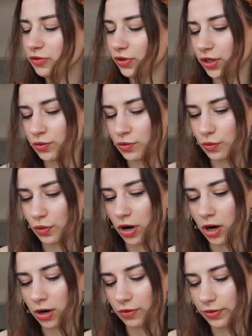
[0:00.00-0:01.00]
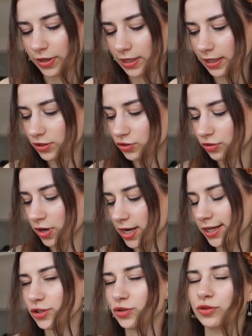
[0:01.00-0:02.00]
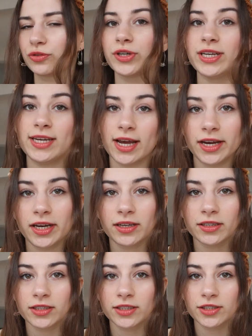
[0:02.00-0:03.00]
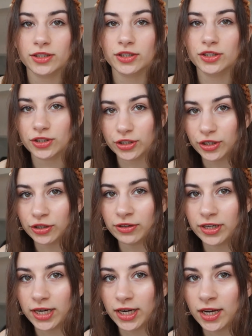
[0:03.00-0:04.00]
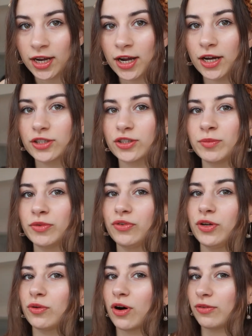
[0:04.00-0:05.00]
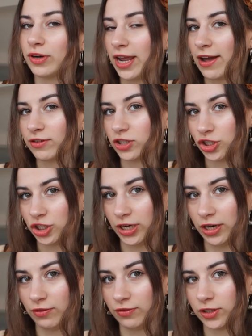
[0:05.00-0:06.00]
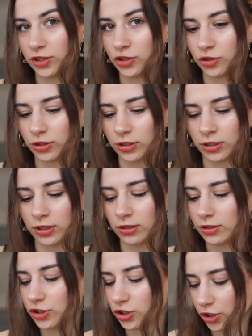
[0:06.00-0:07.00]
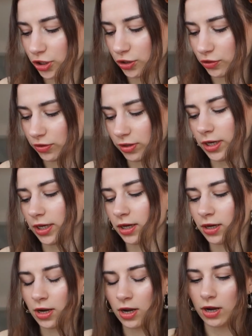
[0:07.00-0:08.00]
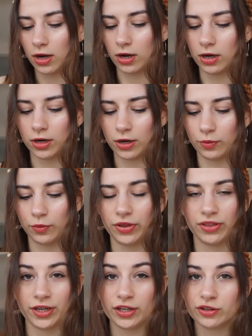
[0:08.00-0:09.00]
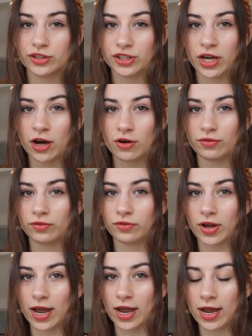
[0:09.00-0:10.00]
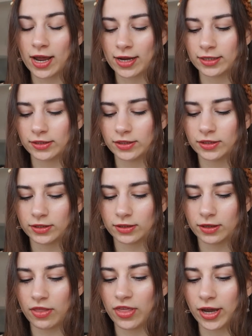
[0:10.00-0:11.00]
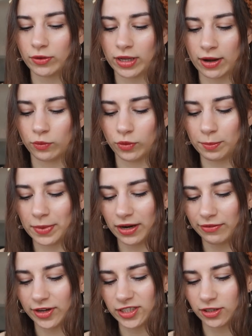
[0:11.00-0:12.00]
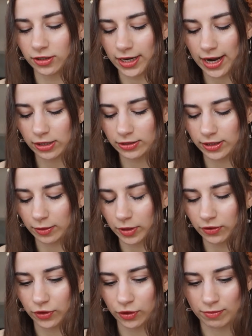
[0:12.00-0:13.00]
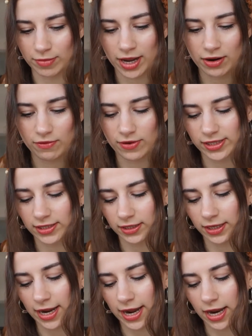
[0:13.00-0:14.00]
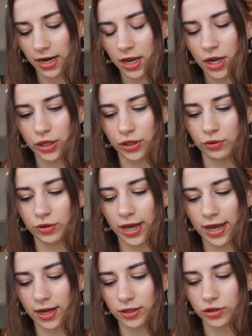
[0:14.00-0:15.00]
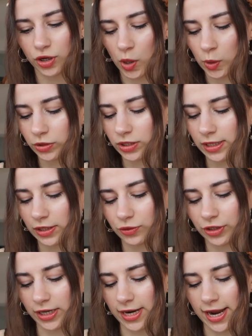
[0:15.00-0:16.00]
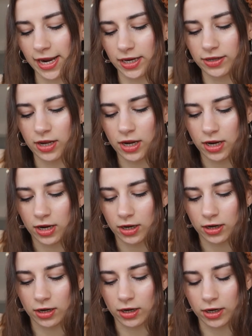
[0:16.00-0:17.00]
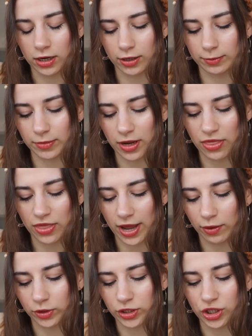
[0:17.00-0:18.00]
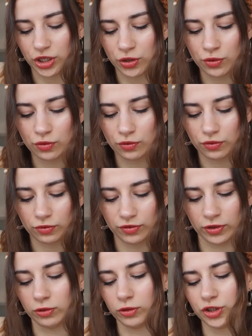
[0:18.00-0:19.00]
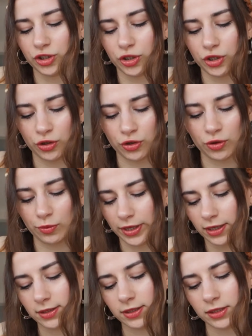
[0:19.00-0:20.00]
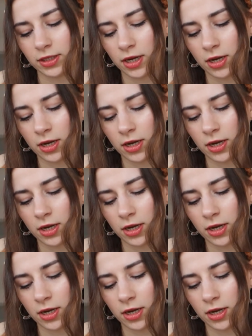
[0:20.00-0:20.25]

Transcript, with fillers: of you are really trying to create security some of you already have achieved a certain security uh, within yourself and that then will manifest on the outside but if you're manifesting that you can not totally create um, that what you feel secure with